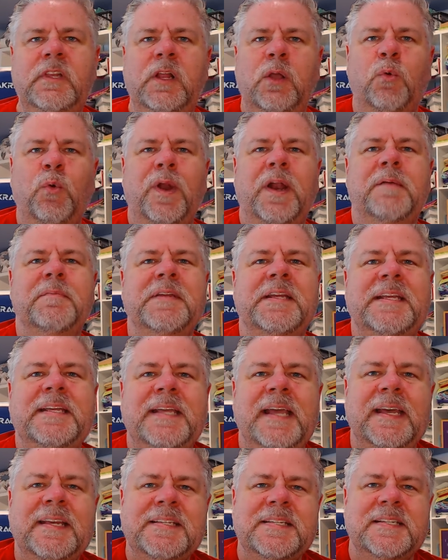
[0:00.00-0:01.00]
what I'm
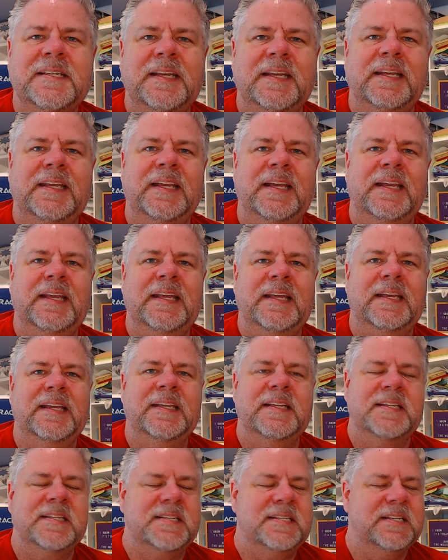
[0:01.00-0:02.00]
guessing
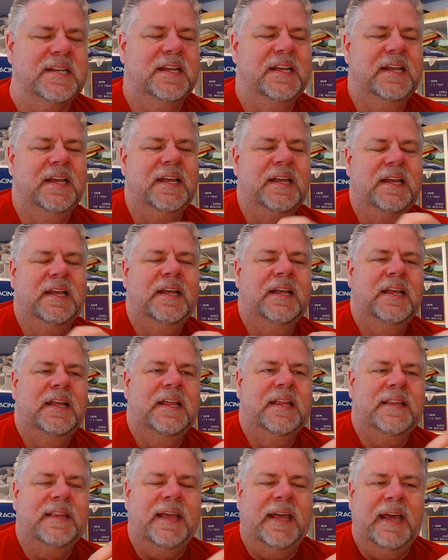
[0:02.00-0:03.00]
is
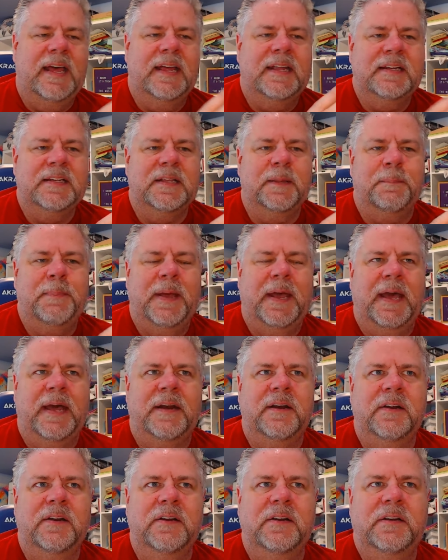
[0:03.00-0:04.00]
that the
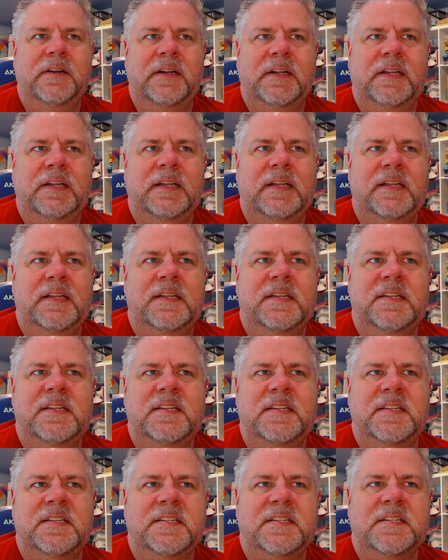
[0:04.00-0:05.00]
pattern
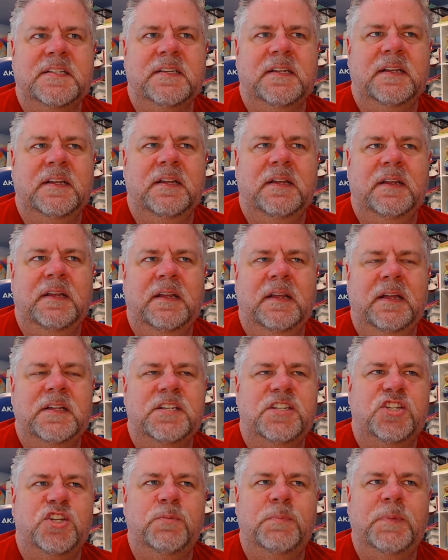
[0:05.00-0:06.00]
is
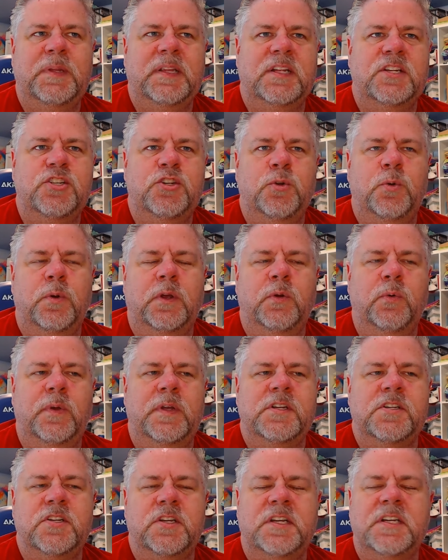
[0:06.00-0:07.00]
assuming that you are
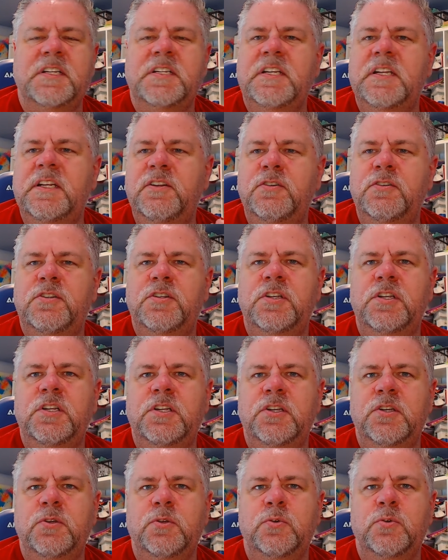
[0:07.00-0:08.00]
going to continue to
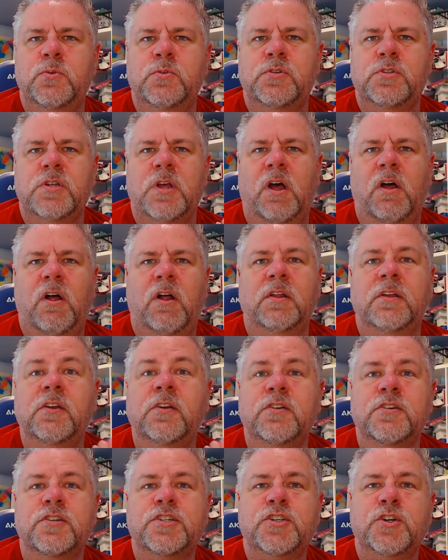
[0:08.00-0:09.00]
use all
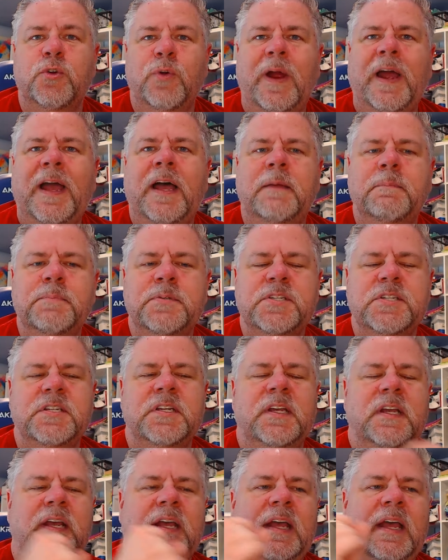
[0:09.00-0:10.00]
your scraps
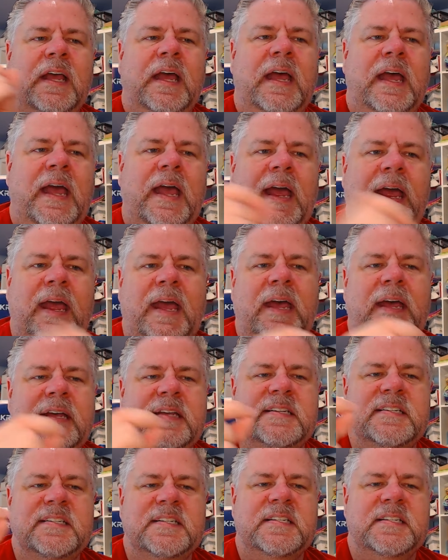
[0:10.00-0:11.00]

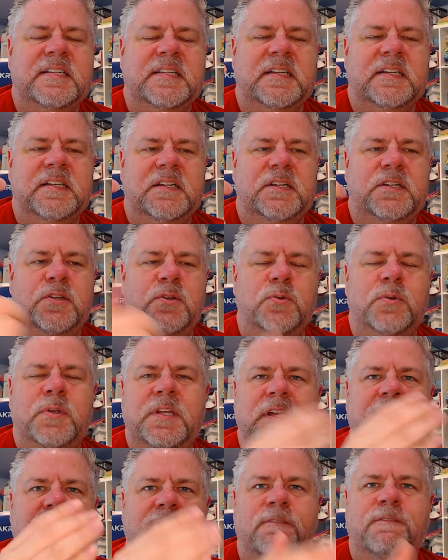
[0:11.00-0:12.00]
as you
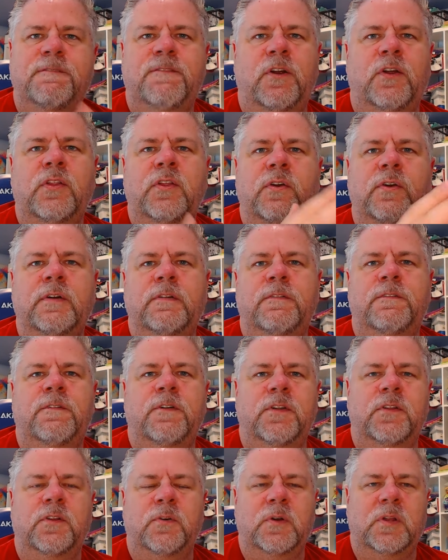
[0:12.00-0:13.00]
get further and
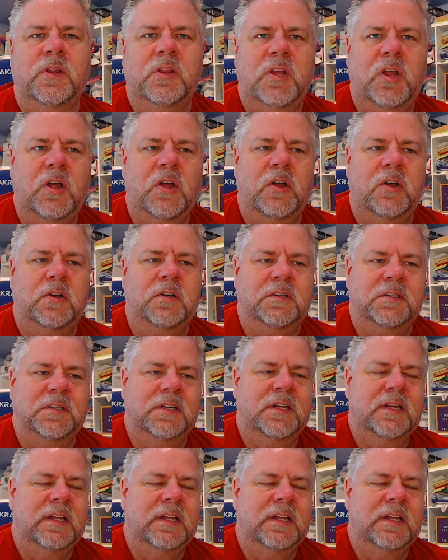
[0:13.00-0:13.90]
further along.